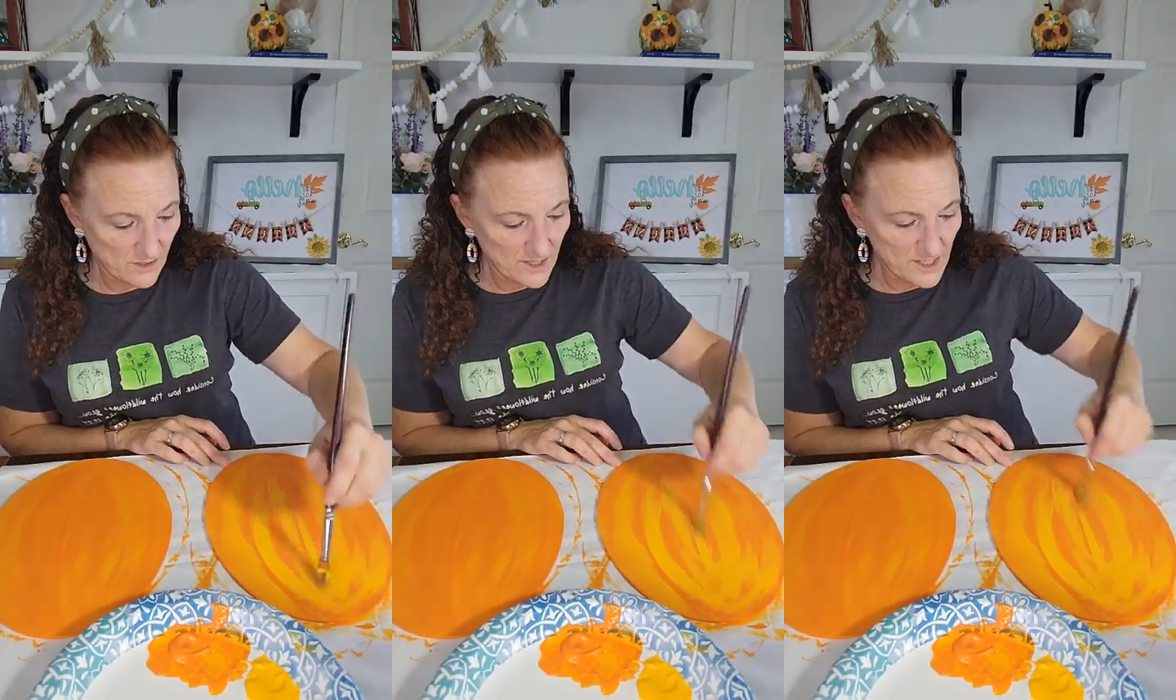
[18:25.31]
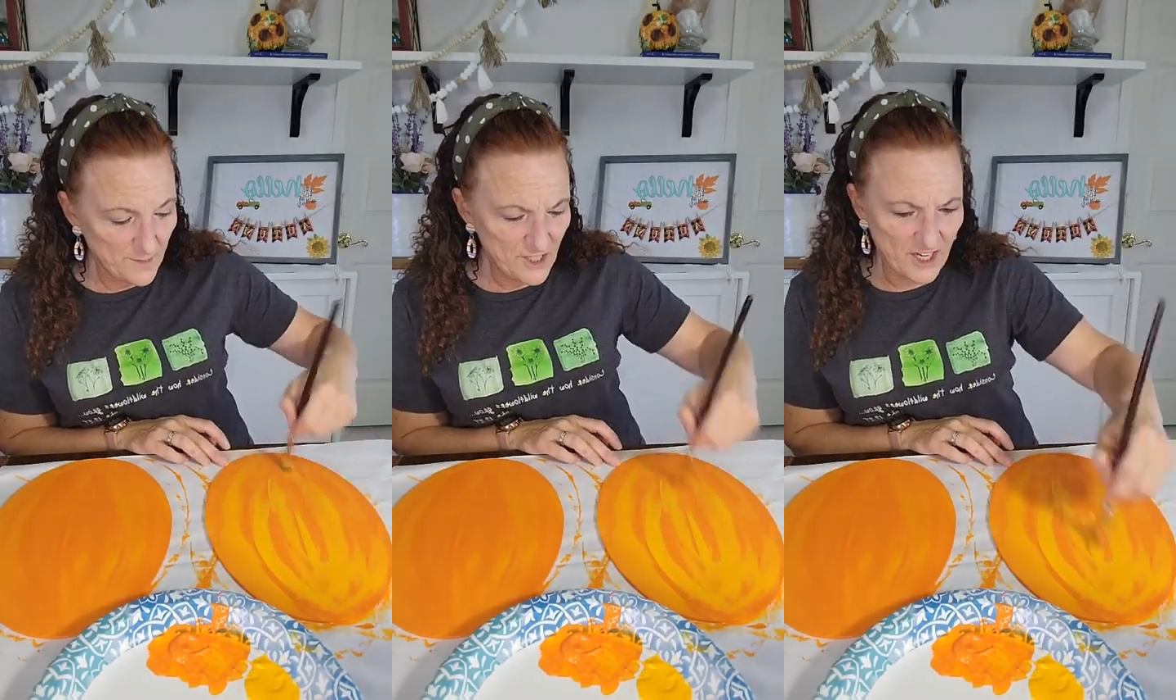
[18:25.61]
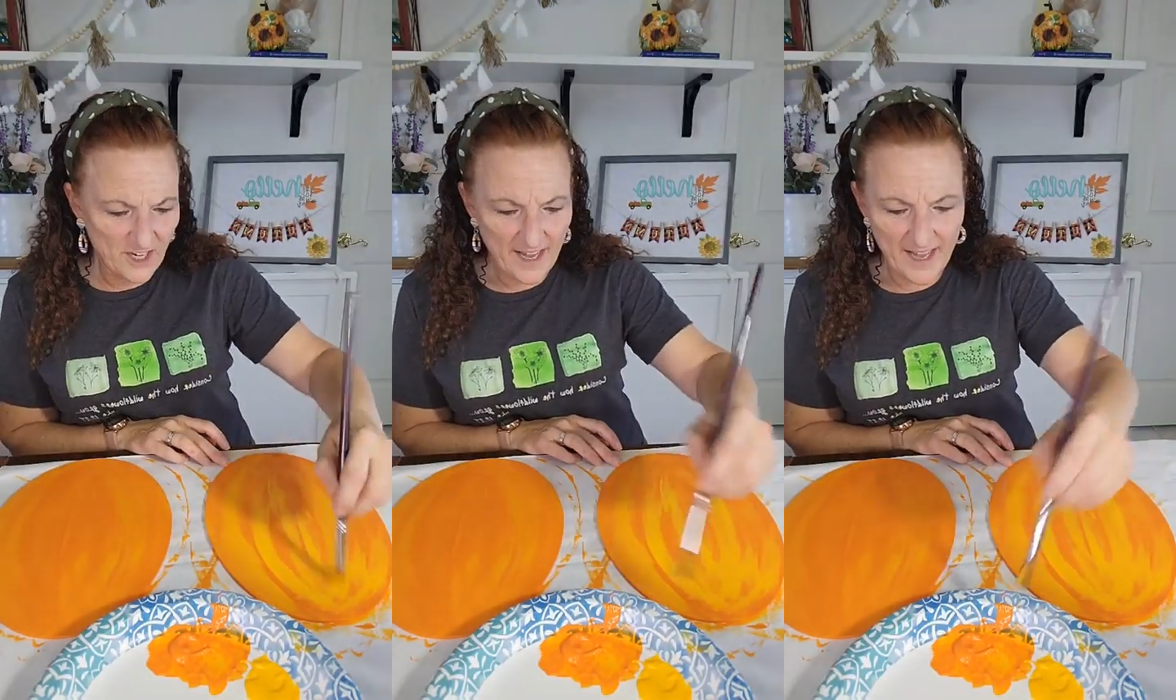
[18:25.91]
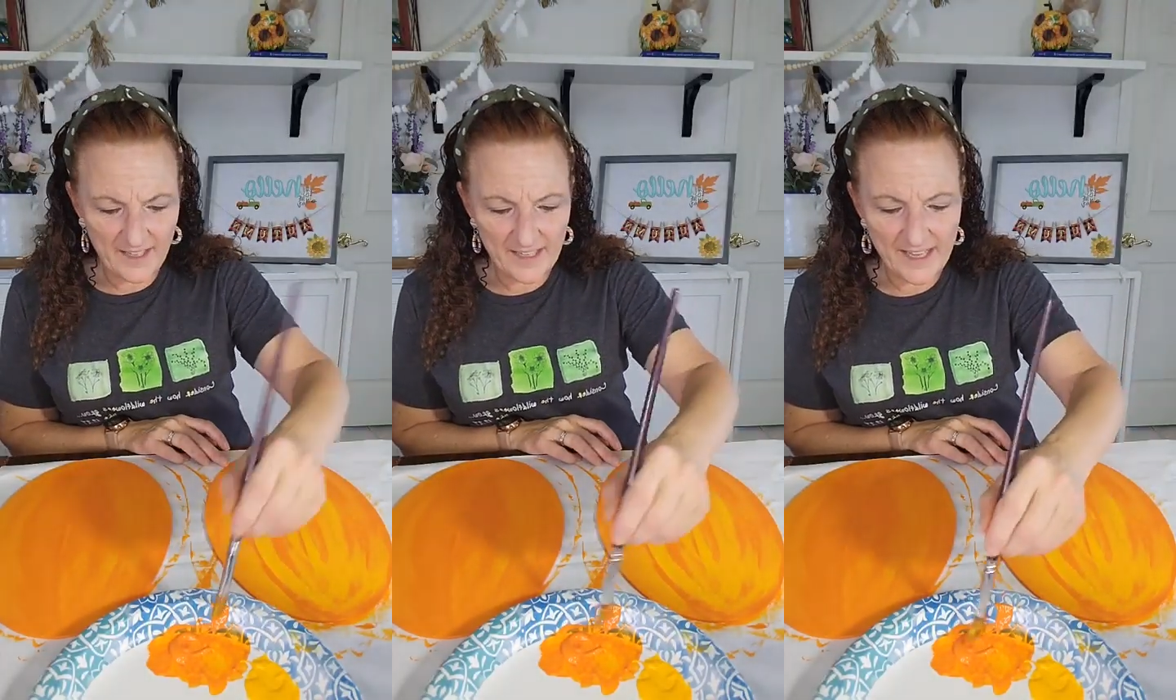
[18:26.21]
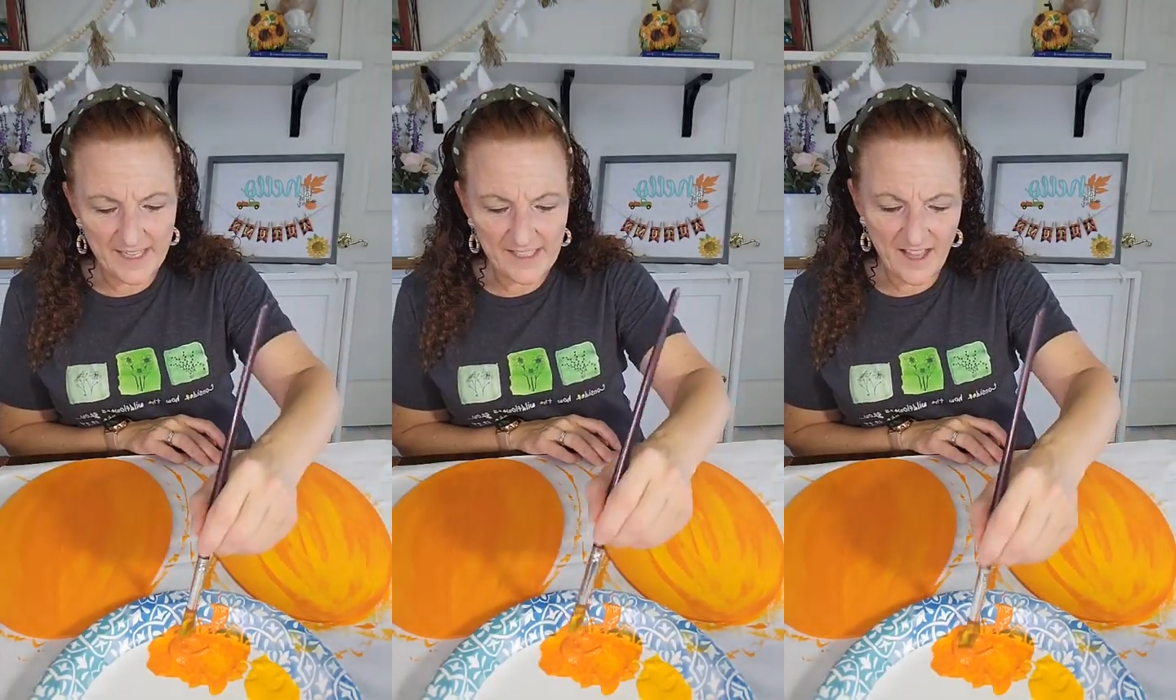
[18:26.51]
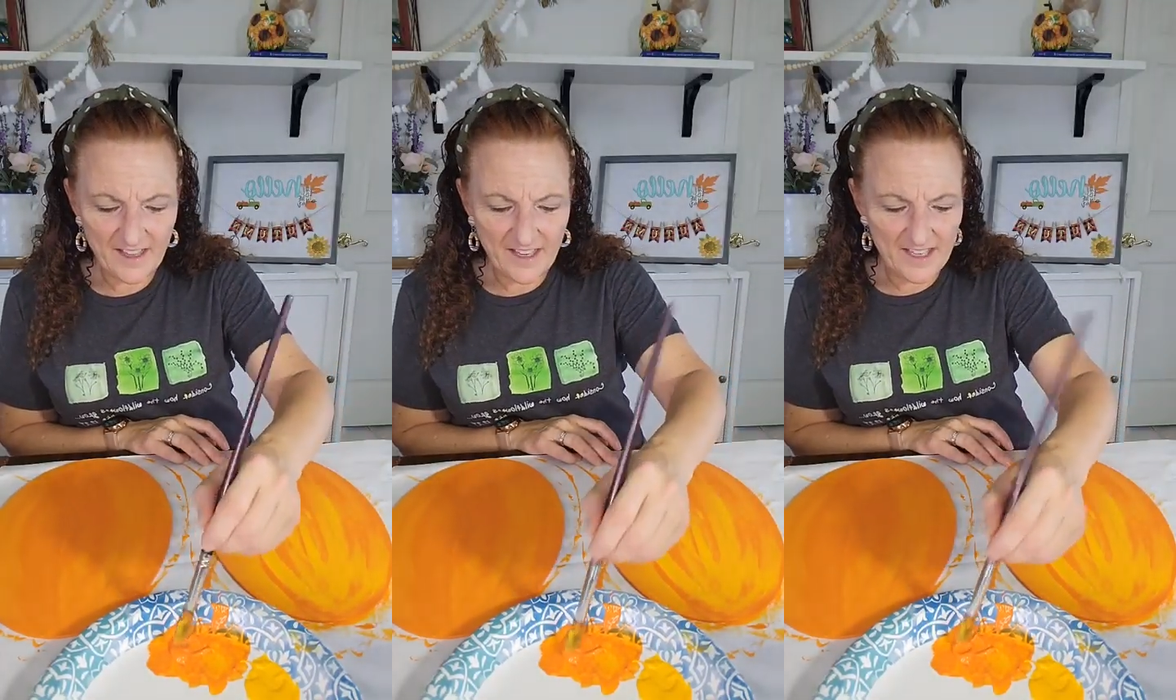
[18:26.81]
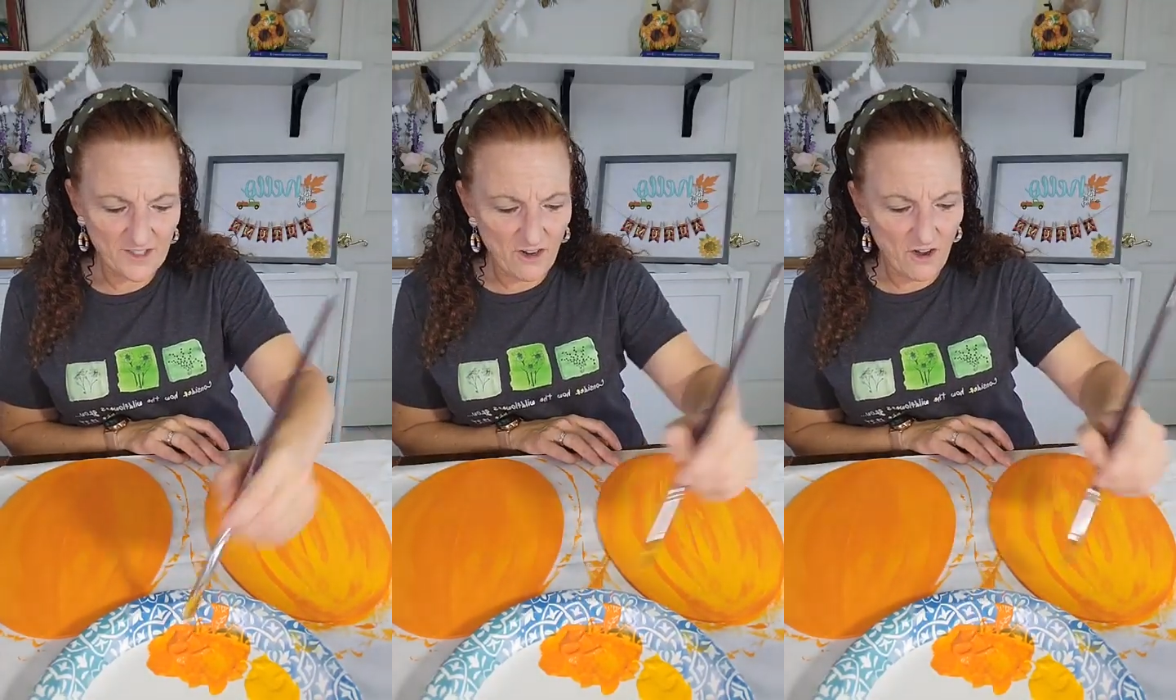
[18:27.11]
Especially on holidays. Holidays
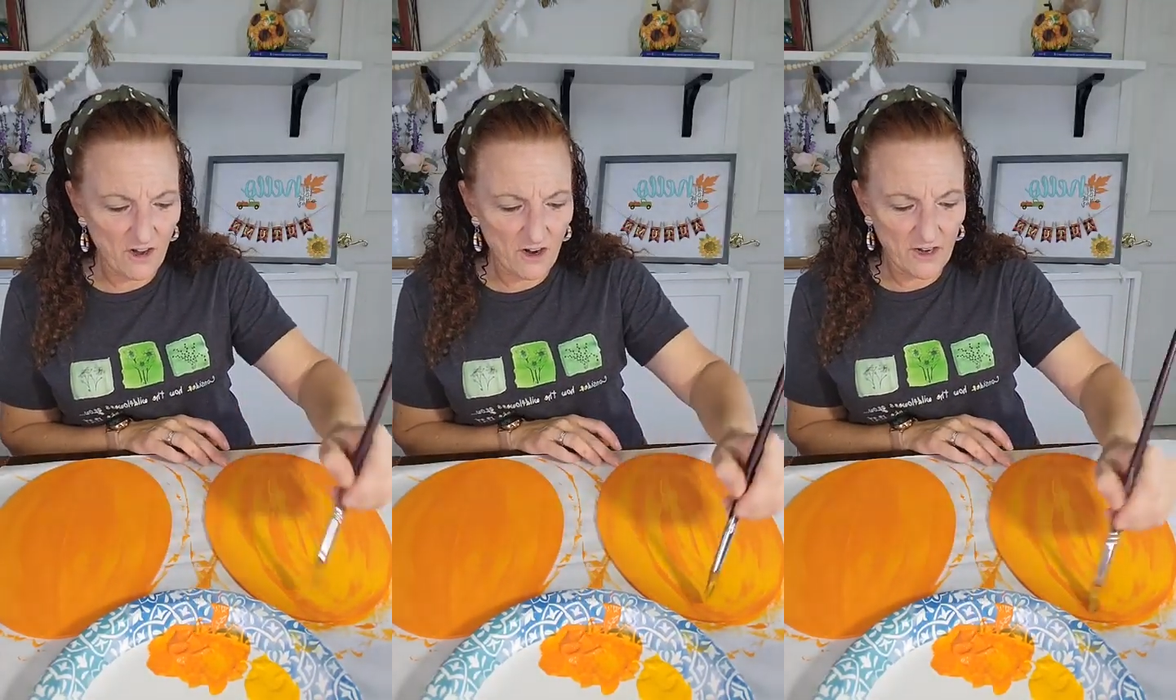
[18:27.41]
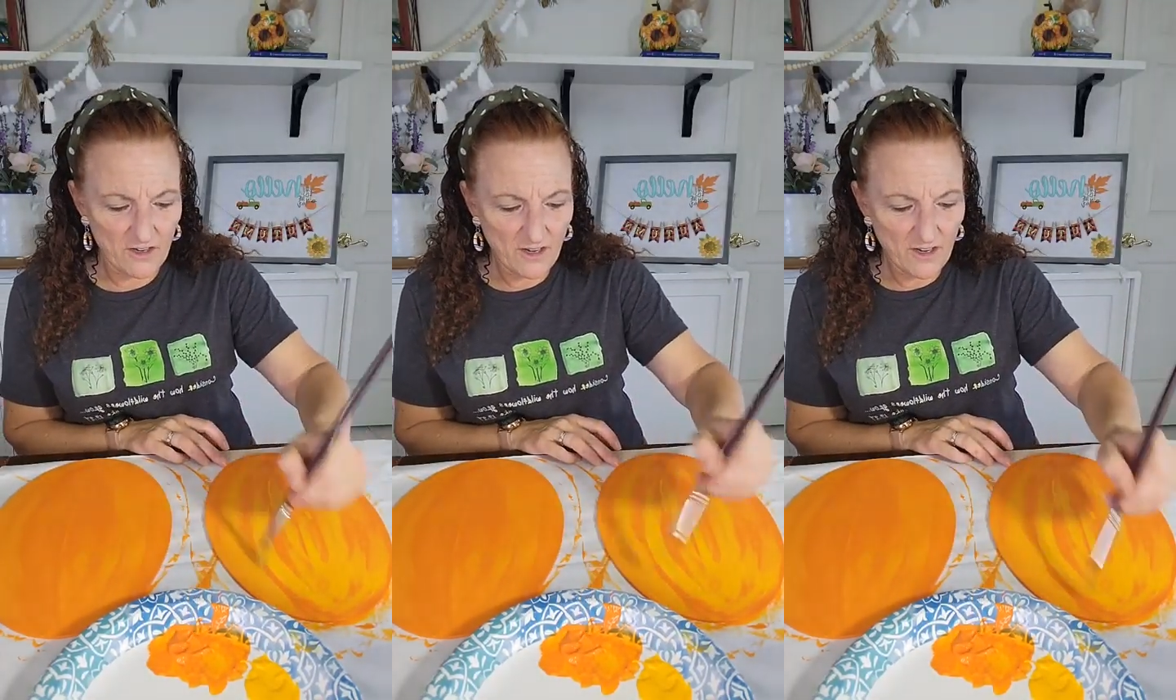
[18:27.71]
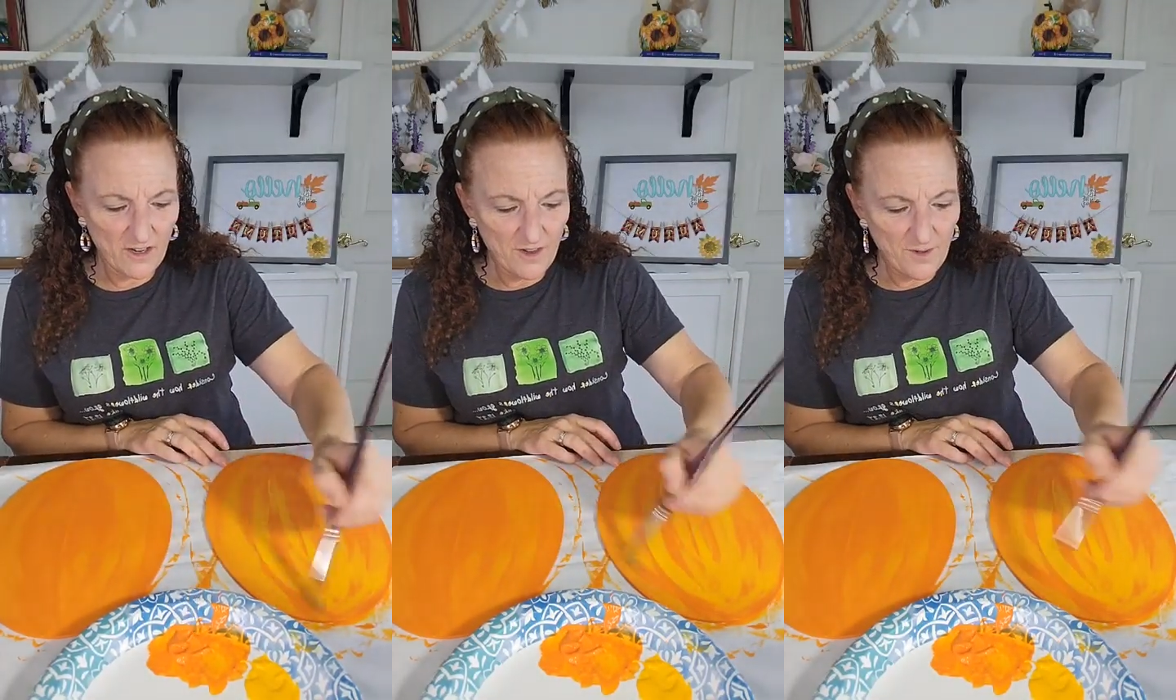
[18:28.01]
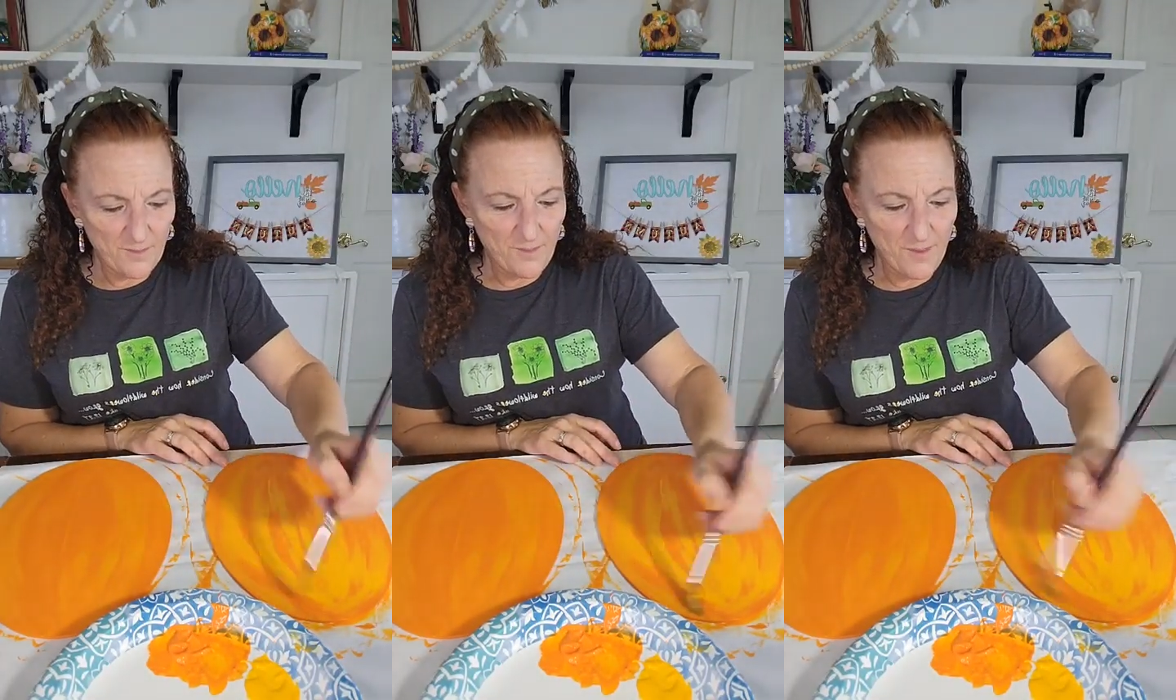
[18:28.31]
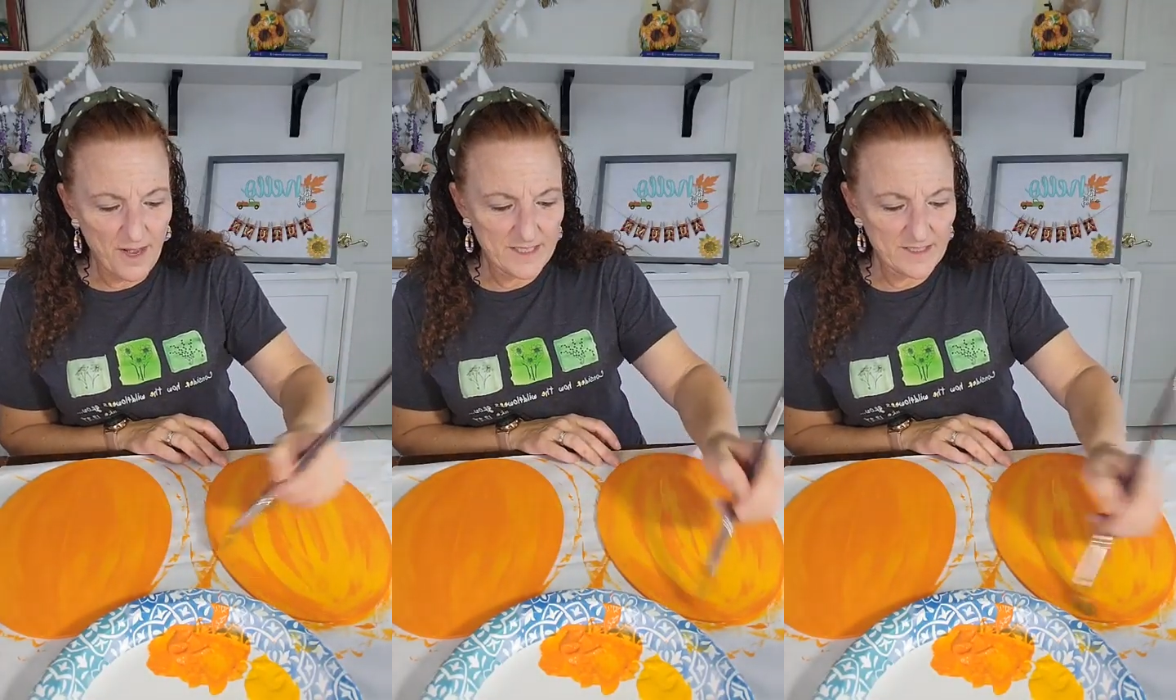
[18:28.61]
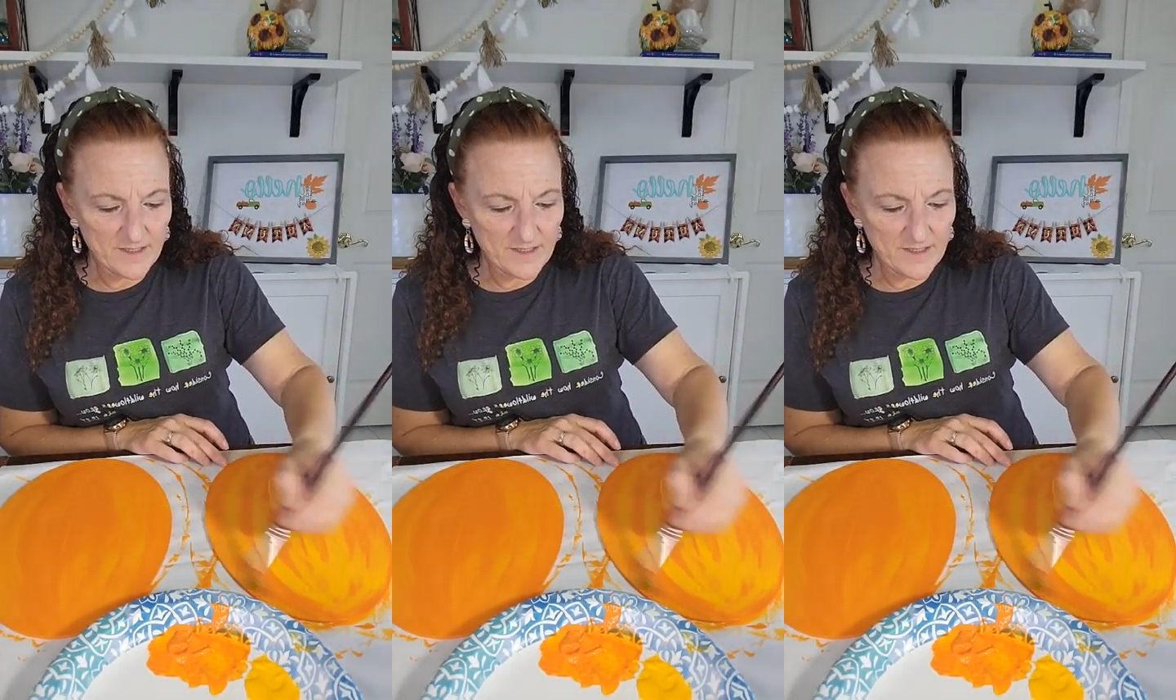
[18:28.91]
are hard, but